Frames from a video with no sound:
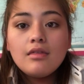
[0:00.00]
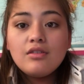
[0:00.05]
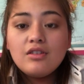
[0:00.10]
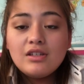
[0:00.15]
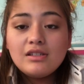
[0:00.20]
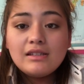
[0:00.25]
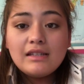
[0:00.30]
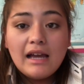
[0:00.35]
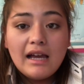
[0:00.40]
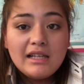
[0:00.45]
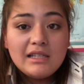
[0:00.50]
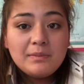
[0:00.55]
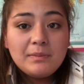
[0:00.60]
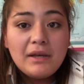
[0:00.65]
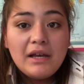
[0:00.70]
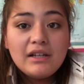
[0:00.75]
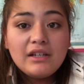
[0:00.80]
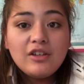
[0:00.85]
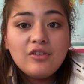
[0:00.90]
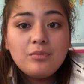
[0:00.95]
this
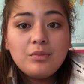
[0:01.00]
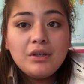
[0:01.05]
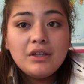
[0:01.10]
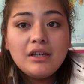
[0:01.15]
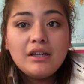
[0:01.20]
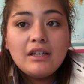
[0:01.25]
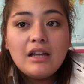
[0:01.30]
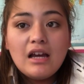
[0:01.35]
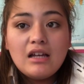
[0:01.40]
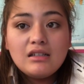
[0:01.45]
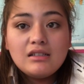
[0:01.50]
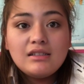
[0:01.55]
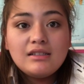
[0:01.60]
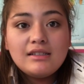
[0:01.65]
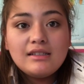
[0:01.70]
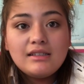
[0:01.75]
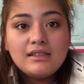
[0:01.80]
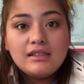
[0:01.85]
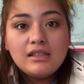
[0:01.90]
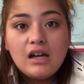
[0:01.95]
aspect of being an
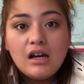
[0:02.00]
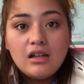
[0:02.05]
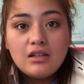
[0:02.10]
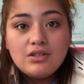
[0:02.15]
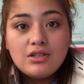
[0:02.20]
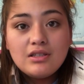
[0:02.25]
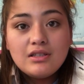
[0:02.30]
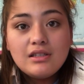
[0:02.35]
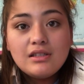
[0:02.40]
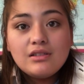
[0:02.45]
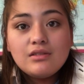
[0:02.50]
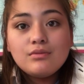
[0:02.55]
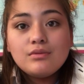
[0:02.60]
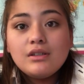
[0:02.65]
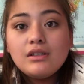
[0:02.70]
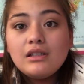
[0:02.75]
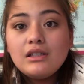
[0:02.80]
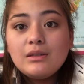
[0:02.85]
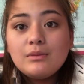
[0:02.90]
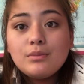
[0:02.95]
anesthesiologist is
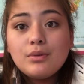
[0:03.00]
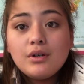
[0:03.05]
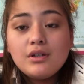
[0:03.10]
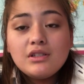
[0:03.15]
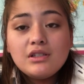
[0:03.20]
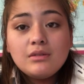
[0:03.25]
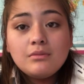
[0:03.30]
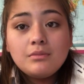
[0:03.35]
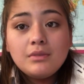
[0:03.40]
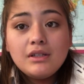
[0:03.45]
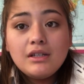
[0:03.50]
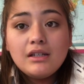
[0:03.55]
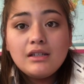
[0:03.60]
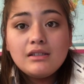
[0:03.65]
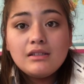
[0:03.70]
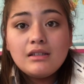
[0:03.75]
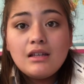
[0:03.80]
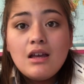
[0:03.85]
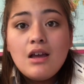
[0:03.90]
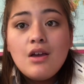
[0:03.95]
really important
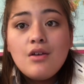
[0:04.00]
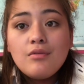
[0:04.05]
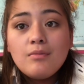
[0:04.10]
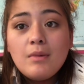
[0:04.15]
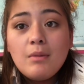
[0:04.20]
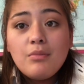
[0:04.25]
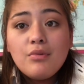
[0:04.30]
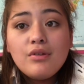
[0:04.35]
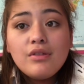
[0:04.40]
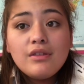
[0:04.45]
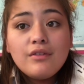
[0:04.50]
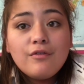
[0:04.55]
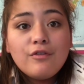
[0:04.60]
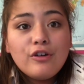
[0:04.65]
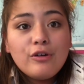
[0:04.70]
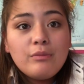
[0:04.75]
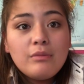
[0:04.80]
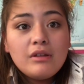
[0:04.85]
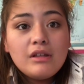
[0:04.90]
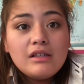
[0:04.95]
because remembering the
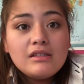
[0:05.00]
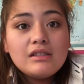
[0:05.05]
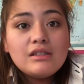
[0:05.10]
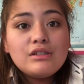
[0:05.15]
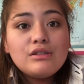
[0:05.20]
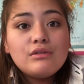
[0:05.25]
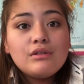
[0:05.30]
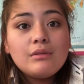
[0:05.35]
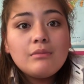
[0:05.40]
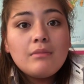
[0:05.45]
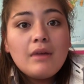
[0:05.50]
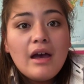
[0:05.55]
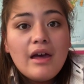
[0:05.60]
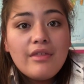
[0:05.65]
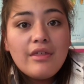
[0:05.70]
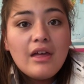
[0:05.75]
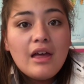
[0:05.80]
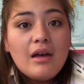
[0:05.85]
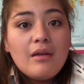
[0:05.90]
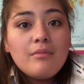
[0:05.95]
formulas and doing
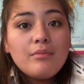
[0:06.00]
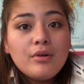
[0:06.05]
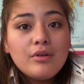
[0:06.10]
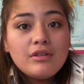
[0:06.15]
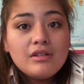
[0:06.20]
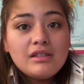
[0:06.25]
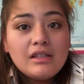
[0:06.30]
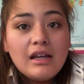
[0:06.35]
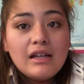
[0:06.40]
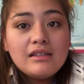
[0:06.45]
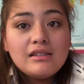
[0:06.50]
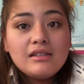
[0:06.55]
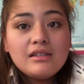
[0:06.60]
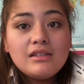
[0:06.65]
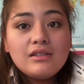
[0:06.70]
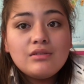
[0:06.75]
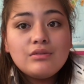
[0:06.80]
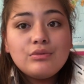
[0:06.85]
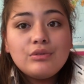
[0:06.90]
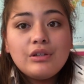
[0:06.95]
math and both sides
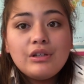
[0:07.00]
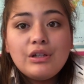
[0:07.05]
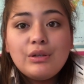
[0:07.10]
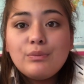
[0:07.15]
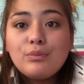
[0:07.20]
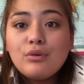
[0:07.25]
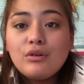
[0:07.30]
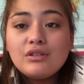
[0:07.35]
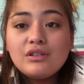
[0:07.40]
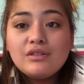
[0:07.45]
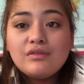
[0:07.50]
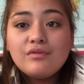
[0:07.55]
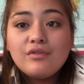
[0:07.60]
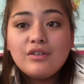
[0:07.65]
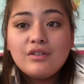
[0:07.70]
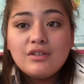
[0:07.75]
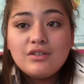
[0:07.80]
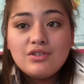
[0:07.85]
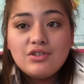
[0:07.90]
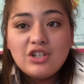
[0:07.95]
is really important
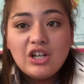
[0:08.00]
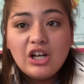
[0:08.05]
for this